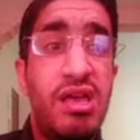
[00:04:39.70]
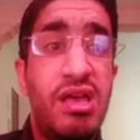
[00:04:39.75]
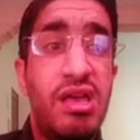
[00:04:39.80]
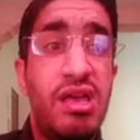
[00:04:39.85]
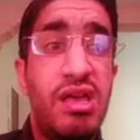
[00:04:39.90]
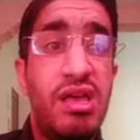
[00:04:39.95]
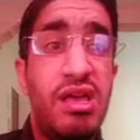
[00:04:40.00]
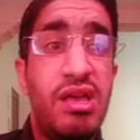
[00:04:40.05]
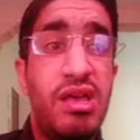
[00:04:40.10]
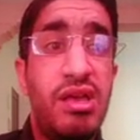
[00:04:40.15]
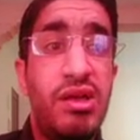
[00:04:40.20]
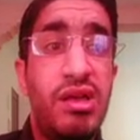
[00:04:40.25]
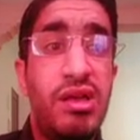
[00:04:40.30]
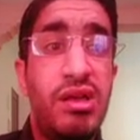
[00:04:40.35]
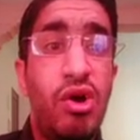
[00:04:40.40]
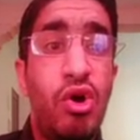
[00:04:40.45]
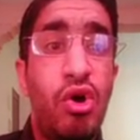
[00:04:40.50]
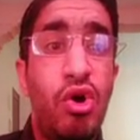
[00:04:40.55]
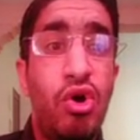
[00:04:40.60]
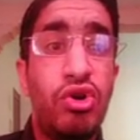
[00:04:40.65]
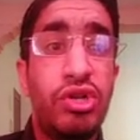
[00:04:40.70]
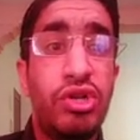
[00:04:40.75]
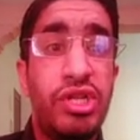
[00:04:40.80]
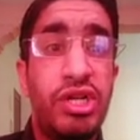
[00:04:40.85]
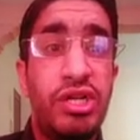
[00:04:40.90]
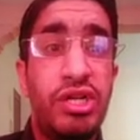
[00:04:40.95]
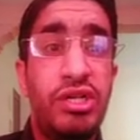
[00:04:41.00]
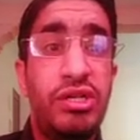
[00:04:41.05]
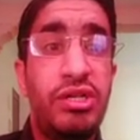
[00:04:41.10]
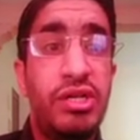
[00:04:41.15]
order
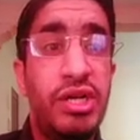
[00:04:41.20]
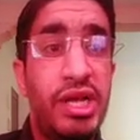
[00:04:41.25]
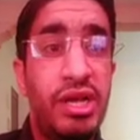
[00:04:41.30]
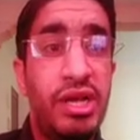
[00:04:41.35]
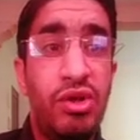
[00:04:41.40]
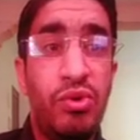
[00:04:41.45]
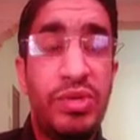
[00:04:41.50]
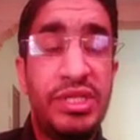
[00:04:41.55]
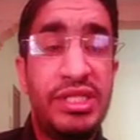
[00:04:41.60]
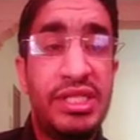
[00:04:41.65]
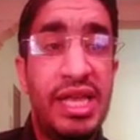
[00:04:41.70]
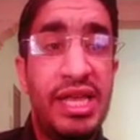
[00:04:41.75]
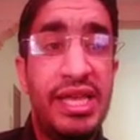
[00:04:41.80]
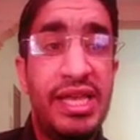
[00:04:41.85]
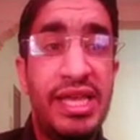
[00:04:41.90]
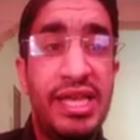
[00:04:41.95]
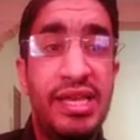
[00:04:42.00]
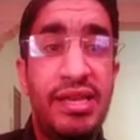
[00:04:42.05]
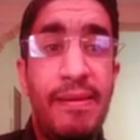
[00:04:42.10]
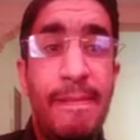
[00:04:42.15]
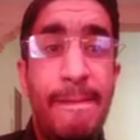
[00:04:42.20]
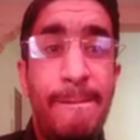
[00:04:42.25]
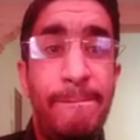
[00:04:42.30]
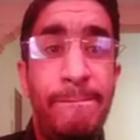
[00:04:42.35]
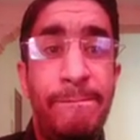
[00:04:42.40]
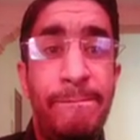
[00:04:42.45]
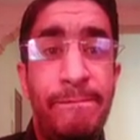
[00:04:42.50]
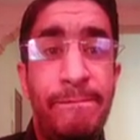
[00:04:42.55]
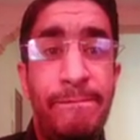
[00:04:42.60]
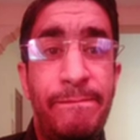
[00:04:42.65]
we say he
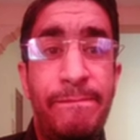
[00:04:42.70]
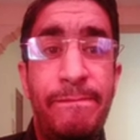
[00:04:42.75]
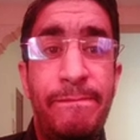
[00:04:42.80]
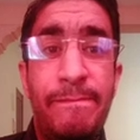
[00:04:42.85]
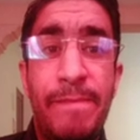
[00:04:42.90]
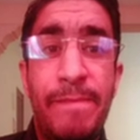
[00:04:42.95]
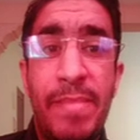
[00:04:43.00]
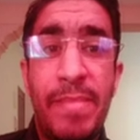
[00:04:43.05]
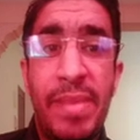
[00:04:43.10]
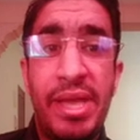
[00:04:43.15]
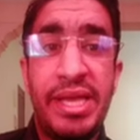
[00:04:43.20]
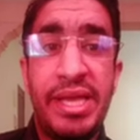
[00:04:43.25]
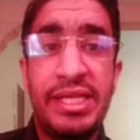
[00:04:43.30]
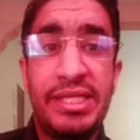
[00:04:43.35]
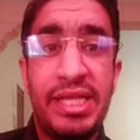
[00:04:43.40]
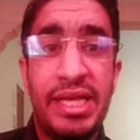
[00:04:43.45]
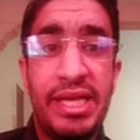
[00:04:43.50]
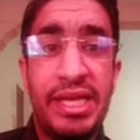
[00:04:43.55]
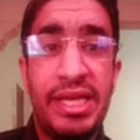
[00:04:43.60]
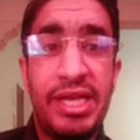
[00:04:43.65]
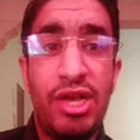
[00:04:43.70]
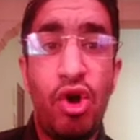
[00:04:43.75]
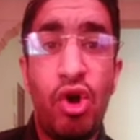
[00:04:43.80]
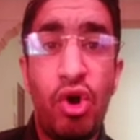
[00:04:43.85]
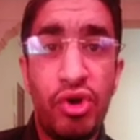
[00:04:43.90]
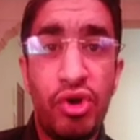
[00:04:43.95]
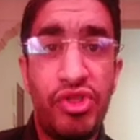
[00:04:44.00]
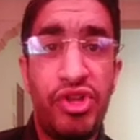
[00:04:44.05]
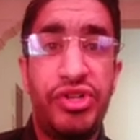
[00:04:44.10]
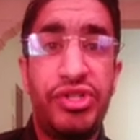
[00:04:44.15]
ordered
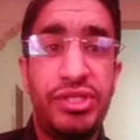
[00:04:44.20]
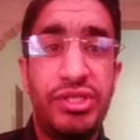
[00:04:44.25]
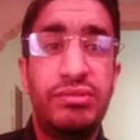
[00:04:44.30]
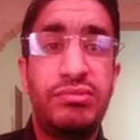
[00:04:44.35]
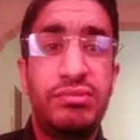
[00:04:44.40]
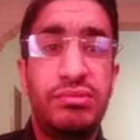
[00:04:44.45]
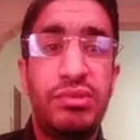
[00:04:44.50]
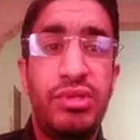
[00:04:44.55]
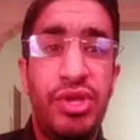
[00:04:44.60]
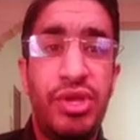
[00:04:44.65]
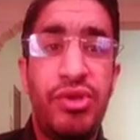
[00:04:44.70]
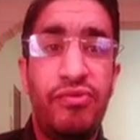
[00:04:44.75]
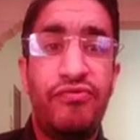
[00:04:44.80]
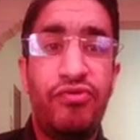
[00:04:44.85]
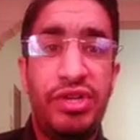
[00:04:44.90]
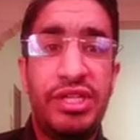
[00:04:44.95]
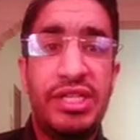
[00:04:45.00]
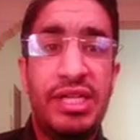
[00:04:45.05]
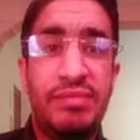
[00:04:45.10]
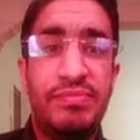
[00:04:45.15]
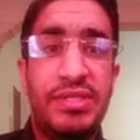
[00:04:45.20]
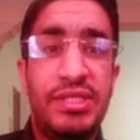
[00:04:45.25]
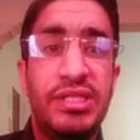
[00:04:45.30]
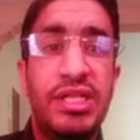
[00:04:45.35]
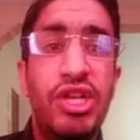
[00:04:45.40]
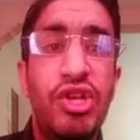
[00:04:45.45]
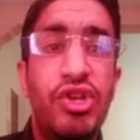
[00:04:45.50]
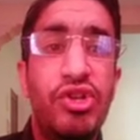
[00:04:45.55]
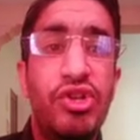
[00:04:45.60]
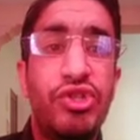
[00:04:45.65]
you, for example.
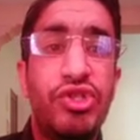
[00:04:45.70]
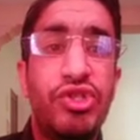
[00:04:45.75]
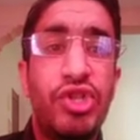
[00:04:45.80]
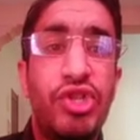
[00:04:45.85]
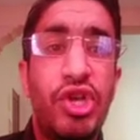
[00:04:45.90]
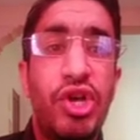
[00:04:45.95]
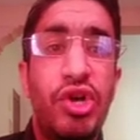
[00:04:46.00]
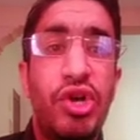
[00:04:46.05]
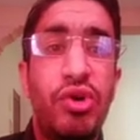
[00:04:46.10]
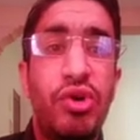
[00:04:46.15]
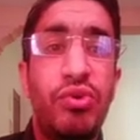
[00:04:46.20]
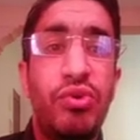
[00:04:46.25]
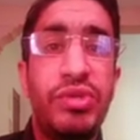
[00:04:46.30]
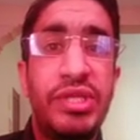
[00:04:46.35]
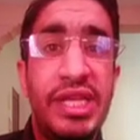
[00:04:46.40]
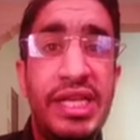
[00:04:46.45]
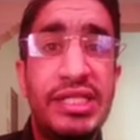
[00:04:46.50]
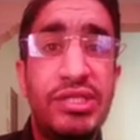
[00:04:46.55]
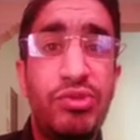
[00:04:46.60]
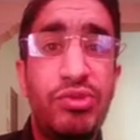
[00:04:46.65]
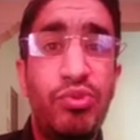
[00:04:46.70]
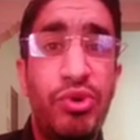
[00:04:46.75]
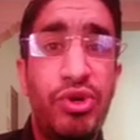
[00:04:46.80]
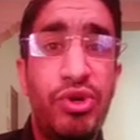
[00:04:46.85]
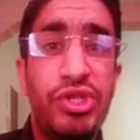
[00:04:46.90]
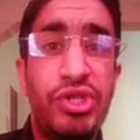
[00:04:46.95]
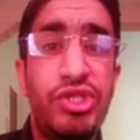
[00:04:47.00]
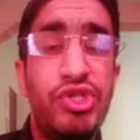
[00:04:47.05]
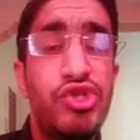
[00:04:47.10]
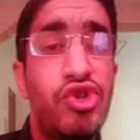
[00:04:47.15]
So these verbs
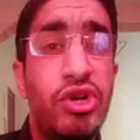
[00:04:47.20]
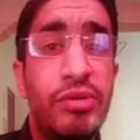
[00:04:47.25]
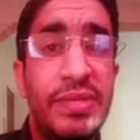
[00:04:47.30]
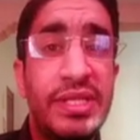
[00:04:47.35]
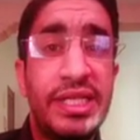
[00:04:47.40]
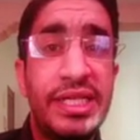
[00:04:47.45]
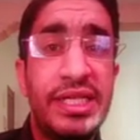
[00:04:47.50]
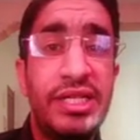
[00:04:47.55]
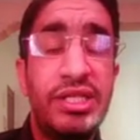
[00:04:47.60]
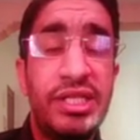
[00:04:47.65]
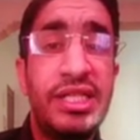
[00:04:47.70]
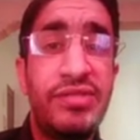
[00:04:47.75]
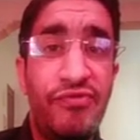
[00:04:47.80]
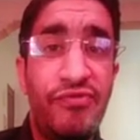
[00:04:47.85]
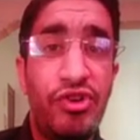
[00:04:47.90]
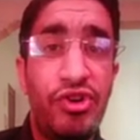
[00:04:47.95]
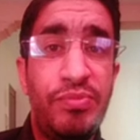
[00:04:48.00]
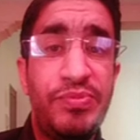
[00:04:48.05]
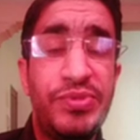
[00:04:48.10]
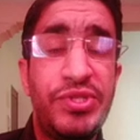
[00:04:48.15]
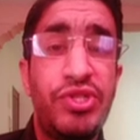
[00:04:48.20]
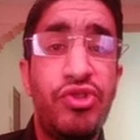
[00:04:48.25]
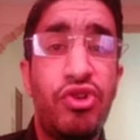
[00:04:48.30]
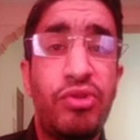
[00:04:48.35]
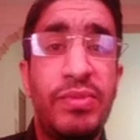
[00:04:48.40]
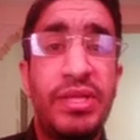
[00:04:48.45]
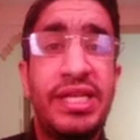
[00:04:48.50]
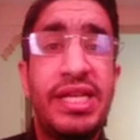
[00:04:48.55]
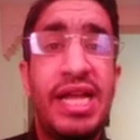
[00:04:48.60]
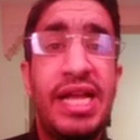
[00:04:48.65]
normally
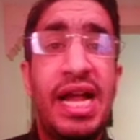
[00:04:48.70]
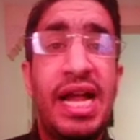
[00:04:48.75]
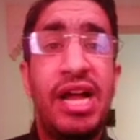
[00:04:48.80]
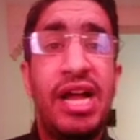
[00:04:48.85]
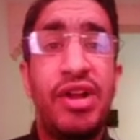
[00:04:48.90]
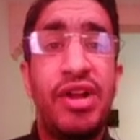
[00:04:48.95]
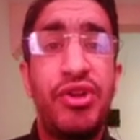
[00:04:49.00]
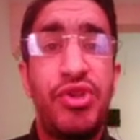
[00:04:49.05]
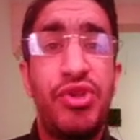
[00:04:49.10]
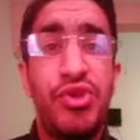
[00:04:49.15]
are used